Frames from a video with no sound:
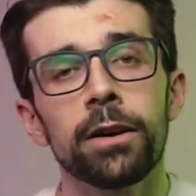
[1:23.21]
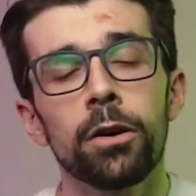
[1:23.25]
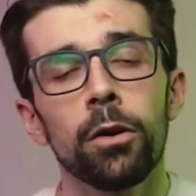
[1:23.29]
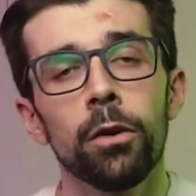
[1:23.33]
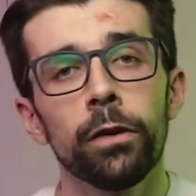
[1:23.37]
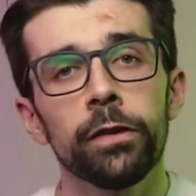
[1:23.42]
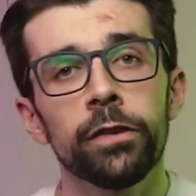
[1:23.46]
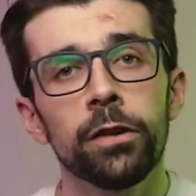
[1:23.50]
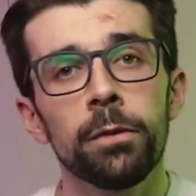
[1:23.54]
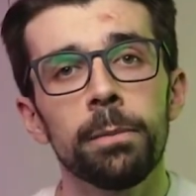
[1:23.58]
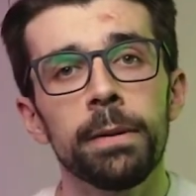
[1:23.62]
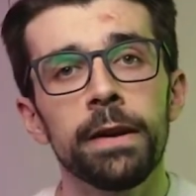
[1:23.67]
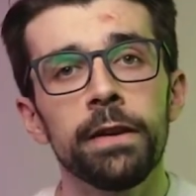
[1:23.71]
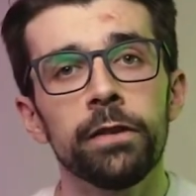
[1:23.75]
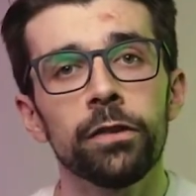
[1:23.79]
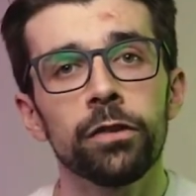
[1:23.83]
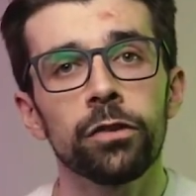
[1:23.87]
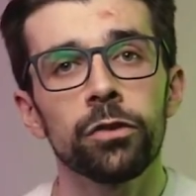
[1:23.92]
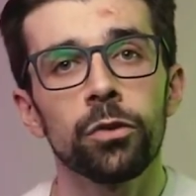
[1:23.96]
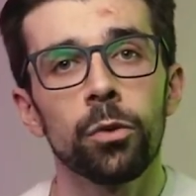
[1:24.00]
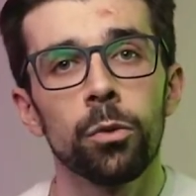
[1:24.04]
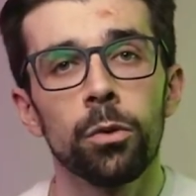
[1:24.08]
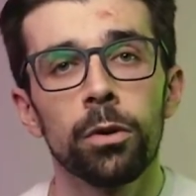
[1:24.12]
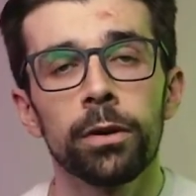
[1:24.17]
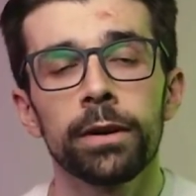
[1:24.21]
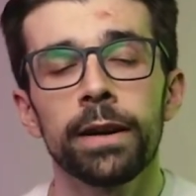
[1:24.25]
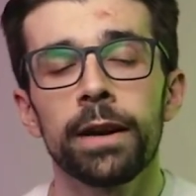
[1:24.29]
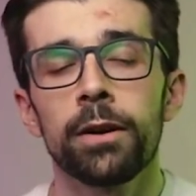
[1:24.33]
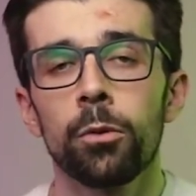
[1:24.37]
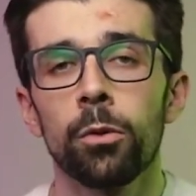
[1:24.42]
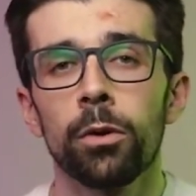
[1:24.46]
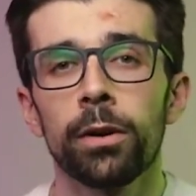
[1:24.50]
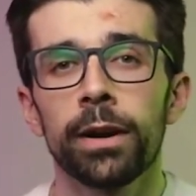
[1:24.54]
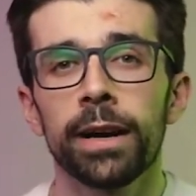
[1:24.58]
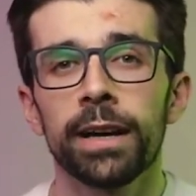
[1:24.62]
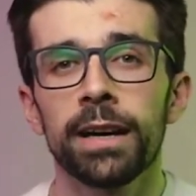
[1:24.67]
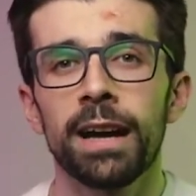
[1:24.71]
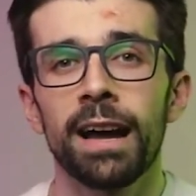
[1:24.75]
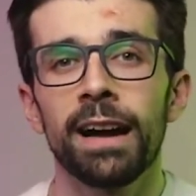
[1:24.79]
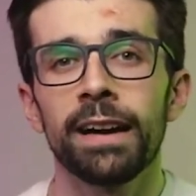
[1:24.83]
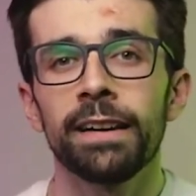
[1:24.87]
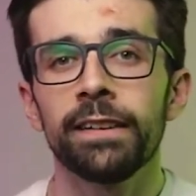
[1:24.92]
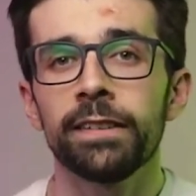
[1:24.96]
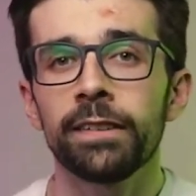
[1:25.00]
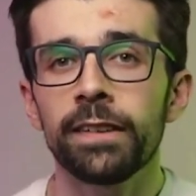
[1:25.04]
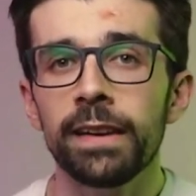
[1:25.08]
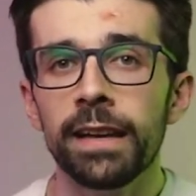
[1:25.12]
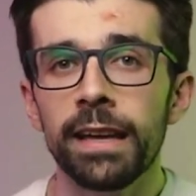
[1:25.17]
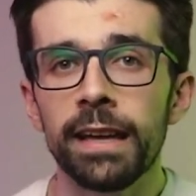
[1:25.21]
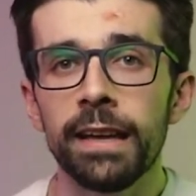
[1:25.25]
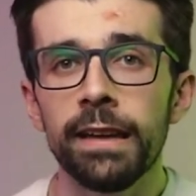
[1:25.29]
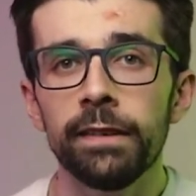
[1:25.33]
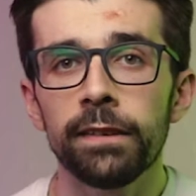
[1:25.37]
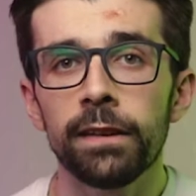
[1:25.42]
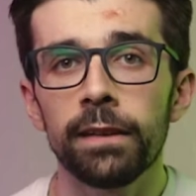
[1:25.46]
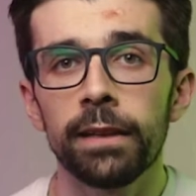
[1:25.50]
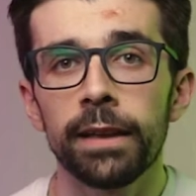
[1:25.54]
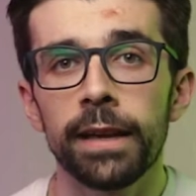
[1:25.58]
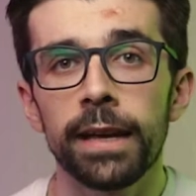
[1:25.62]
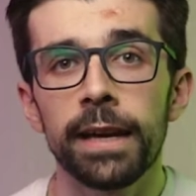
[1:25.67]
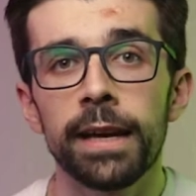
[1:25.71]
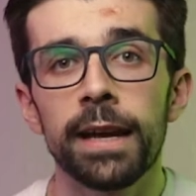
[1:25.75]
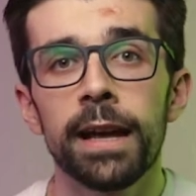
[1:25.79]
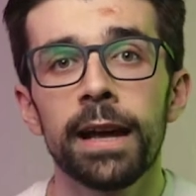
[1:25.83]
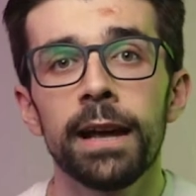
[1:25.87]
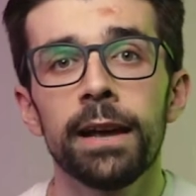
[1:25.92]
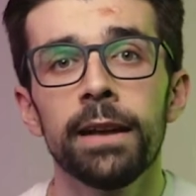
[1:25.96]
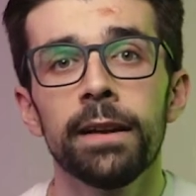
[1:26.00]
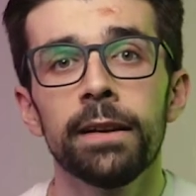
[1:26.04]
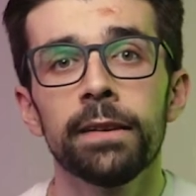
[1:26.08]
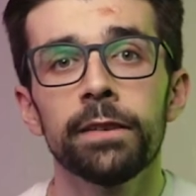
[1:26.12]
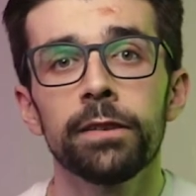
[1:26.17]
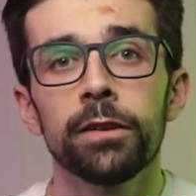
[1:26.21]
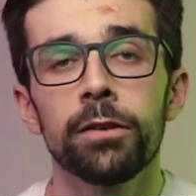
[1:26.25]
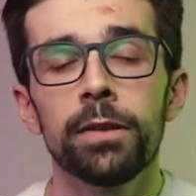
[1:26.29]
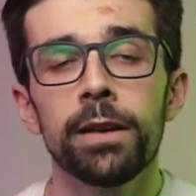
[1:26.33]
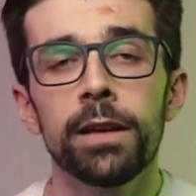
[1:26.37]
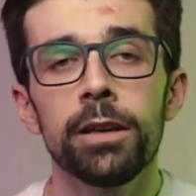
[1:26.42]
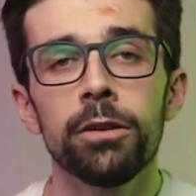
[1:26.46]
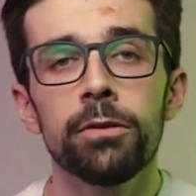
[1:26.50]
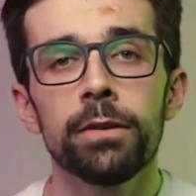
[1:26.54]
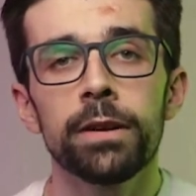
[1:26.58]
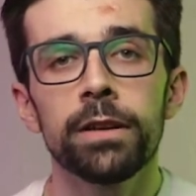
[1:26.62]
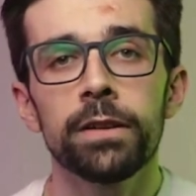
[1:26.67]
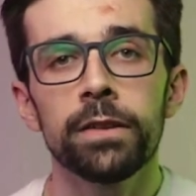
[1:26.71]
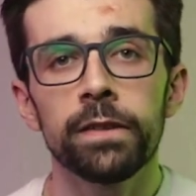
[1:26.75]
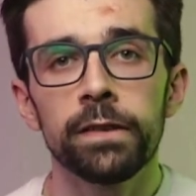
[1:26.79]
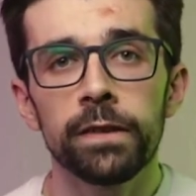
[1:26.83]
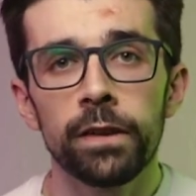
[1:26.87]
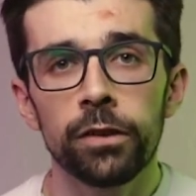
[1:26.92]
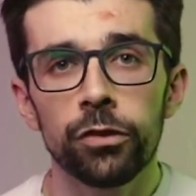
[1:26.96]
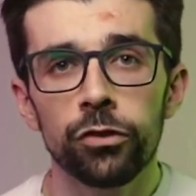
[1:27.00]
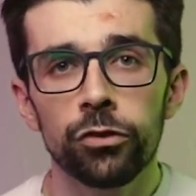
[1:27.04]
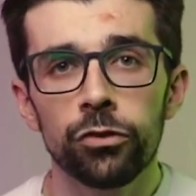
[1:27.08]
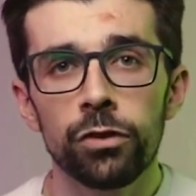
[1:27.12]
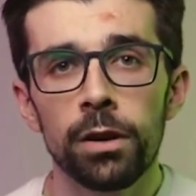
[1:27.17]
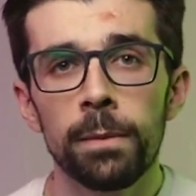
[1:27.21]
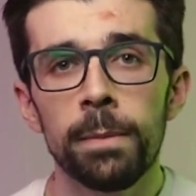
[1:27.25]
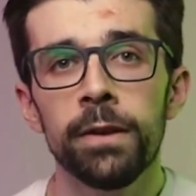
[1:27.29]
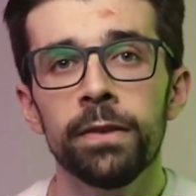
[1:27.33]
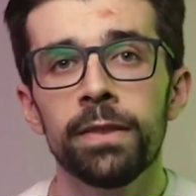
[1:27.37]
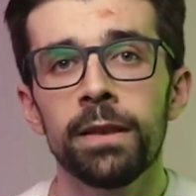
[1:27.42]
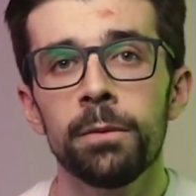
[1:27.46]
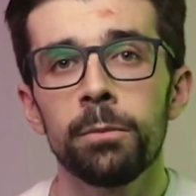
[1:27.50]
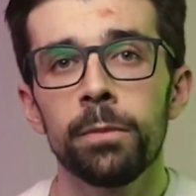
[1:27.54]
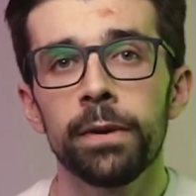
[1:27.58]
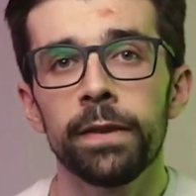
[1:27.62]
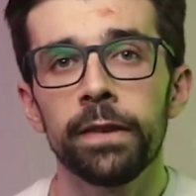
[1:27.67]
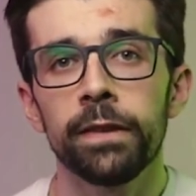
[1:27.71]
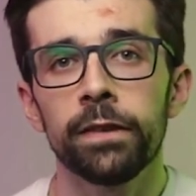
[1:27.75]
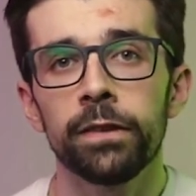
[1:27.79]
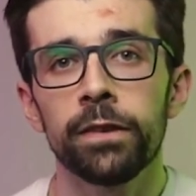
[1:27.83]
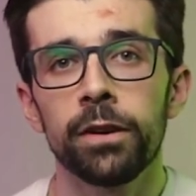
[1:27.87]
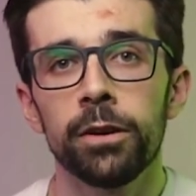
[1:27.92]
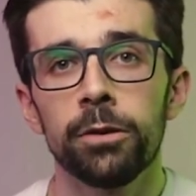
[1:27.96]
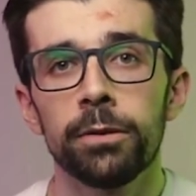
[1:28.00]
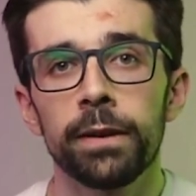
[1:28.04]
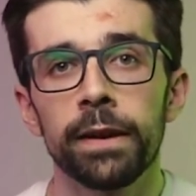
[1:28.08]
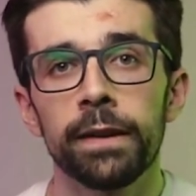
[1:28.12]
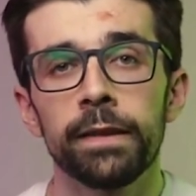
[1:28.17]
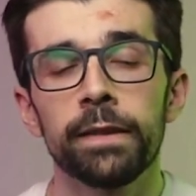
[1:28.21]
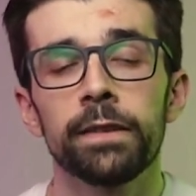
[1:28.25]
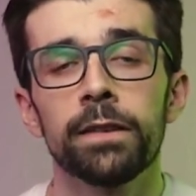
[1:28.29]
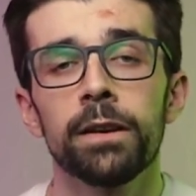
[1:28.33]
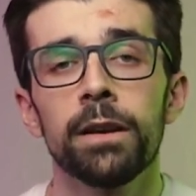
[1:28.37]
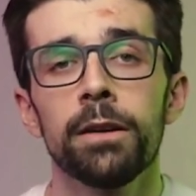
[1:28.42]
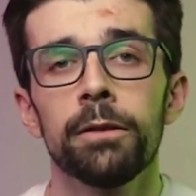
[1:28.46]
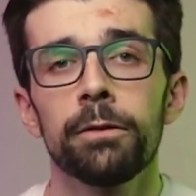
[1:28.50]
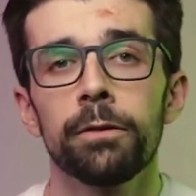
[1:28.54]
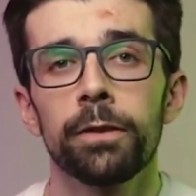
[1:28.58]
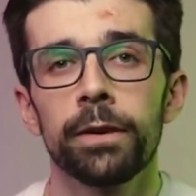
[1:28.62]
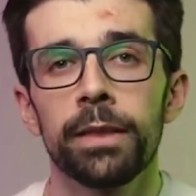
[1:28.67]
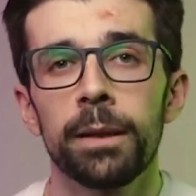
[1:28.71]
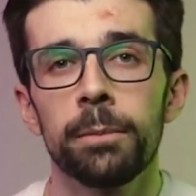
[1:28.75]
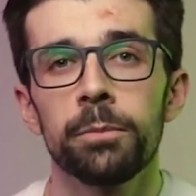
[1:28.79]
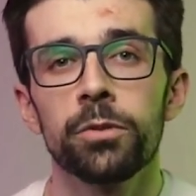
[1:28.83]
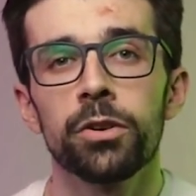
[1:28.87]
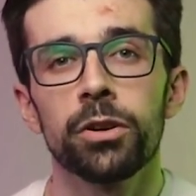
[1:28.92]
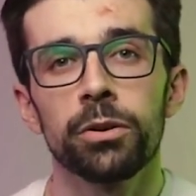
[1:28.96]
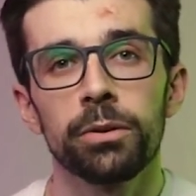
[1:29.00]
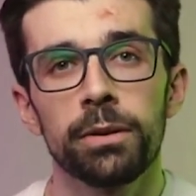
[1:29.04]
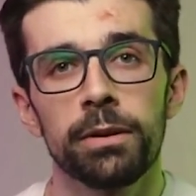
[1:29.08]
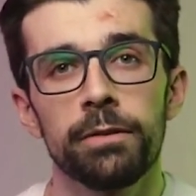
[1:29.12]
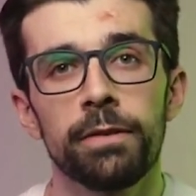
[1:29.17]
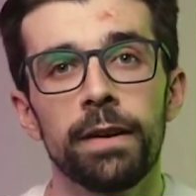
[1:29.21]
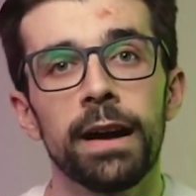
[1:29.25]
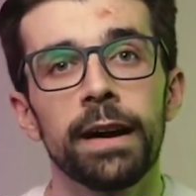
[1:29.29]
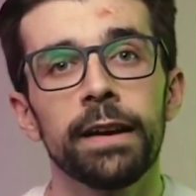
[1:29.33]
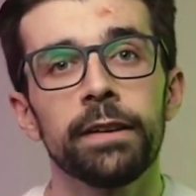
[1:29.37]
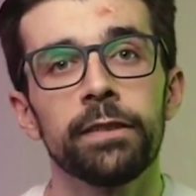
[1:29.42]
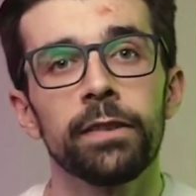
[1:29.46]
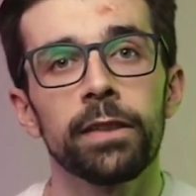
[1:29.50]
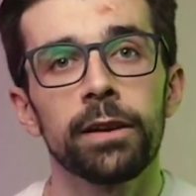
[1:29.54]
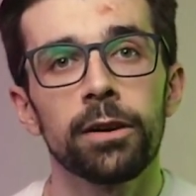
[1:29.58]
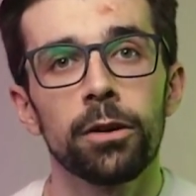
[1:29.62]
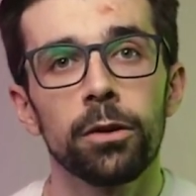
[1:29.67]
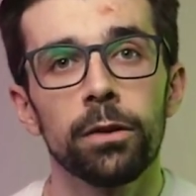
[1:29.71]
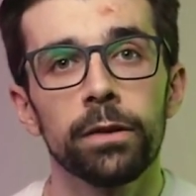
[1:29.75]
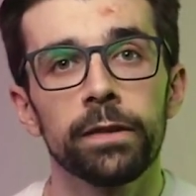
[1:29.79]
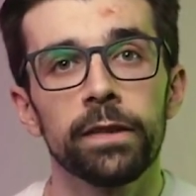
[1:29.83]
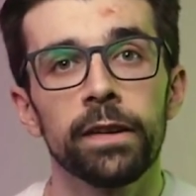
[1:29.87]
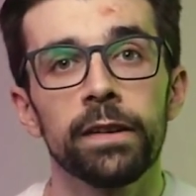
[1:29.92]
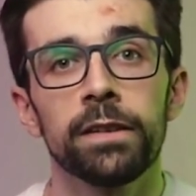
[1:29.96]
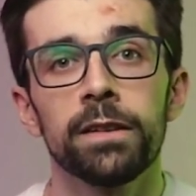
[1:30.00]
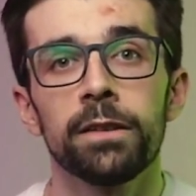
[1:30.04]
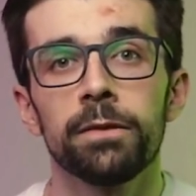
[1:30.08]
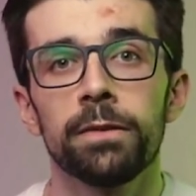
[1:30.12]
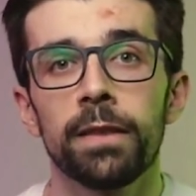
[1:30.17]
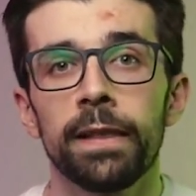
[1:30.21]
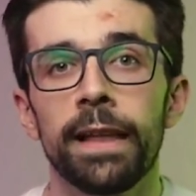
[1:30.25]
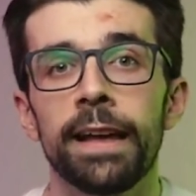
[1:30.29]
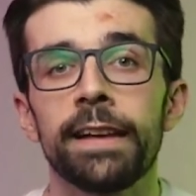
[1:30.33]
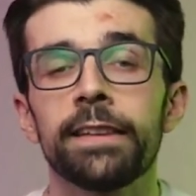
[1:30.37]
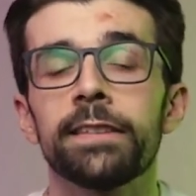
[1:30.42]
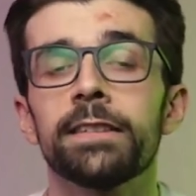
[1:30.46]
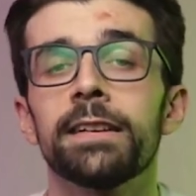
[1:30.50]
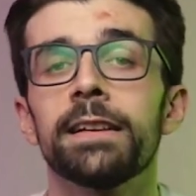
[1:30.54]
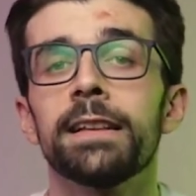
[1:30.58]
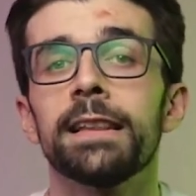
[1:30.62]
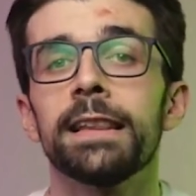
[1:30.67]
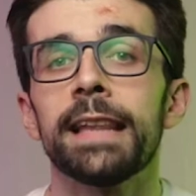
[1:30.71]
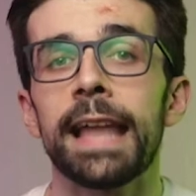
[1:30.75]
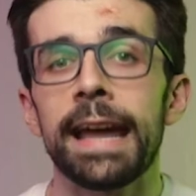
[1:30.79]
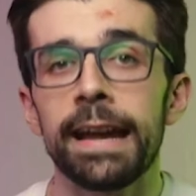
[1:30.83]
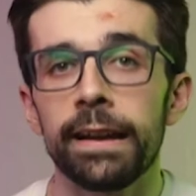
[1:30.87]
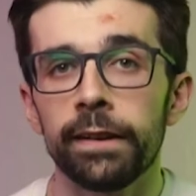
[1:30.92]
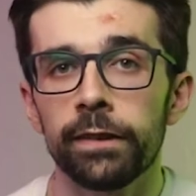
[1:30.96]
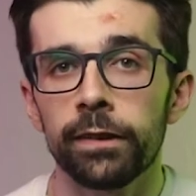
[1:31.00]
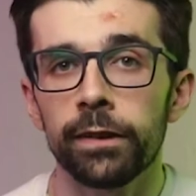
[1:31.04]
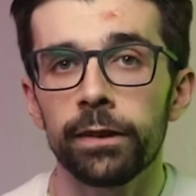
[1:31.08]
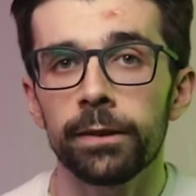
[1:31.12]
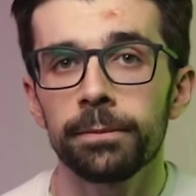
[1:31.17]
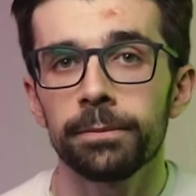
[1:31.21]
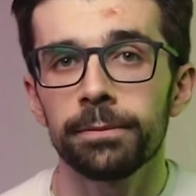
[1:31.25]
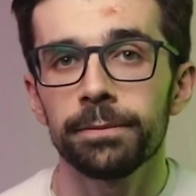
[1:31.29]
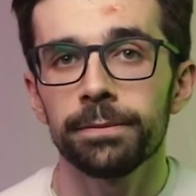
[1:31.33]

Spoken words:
also be stored and organized easily so that you can distribute them with students for them to revise the content of the lesson later.